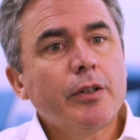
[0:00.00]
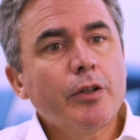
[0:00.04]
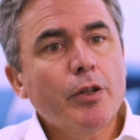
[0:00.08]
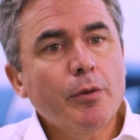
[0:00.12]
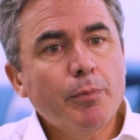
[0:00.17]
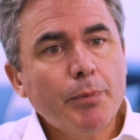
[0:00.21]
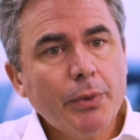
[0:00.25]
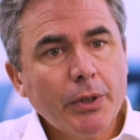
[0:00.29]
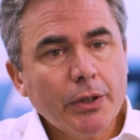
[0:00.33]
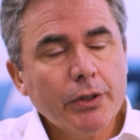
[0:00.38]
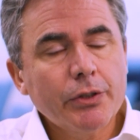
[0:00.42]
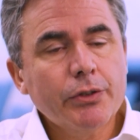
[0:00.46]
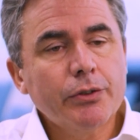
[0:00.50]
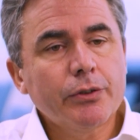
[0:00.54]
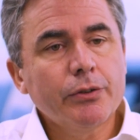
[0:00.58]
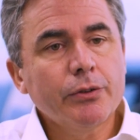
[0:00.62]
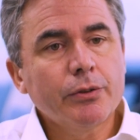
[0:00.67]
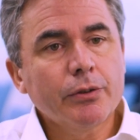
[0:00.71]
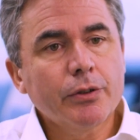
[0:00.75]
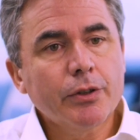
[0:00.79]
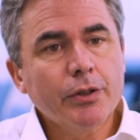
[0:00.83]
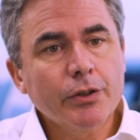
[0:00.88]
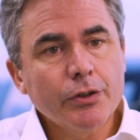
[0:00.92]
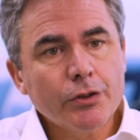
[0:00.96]
the
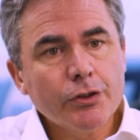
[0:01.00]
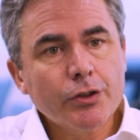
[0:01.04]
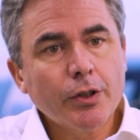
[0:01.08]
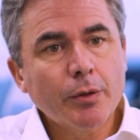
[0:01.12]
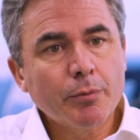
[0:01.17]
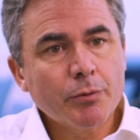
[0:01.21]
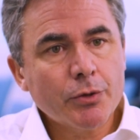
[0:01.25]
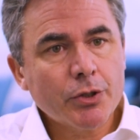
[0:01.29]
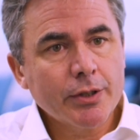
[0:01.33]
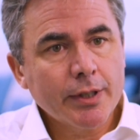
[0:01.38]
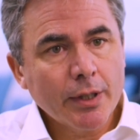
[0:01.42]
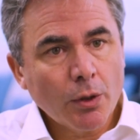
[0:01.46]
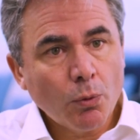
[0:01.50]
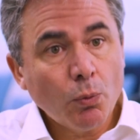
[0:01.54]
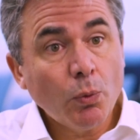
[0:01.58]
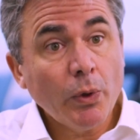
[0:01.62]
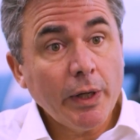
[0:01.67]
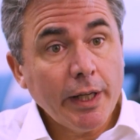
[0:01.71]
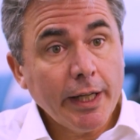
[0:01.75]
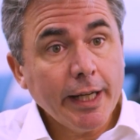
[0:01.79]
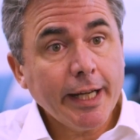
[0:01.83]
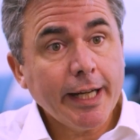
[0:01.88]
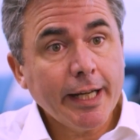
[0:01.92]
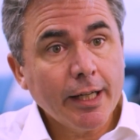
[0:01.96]
personal consumption that
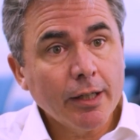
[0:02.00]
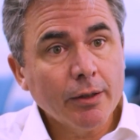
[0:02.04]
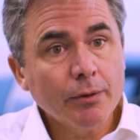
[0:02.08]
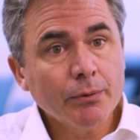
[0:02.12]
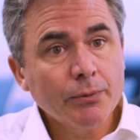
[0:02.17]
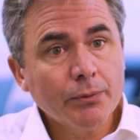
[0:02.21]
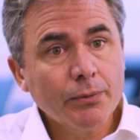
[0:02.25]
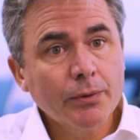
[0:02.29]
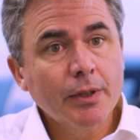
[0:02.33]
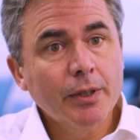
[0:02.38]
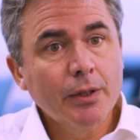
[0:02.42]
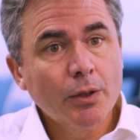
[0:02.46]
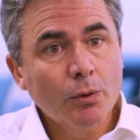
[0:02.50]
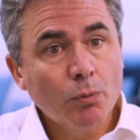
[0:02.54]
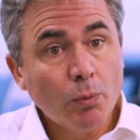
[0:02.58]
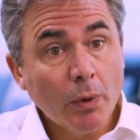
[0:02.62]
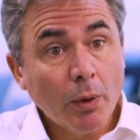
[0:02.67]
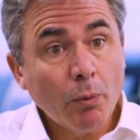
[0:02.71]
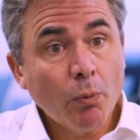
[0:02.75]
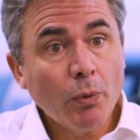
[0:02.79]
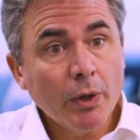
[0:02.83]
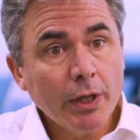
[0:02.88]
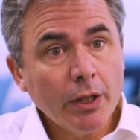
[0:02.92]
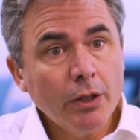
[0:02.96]
we have
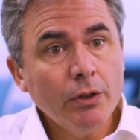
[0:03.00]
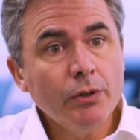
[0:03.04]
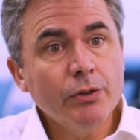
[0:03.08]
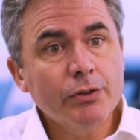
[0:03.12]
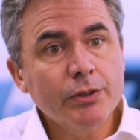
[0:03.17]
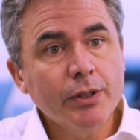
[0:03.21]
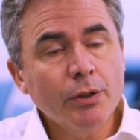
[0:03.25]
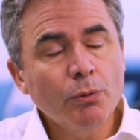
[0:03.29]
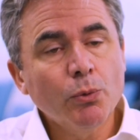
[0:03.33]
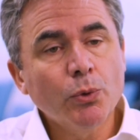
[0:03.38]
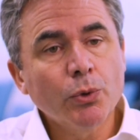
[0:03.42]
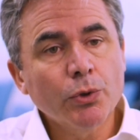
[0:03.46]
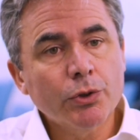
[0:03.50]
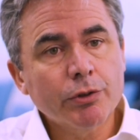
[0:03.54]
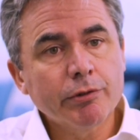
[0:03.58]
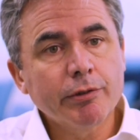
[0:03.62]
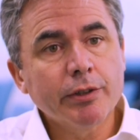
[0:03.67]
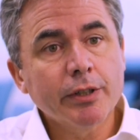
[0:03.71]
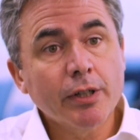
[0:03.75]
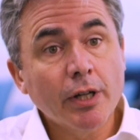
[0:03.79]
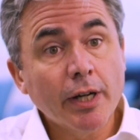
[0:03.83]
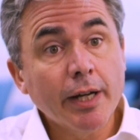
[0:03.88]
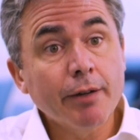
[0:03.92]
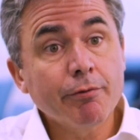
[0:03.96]
when we're using water
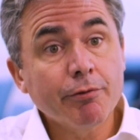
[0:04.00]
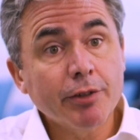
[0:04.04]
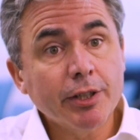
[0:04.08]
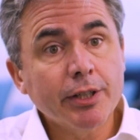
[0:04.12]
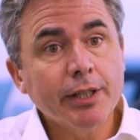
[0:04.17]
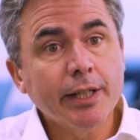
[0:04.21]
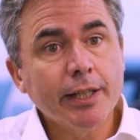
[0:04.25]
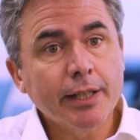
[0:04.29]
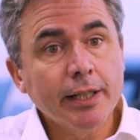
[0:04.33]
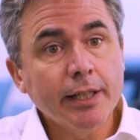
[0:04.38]
in our everyday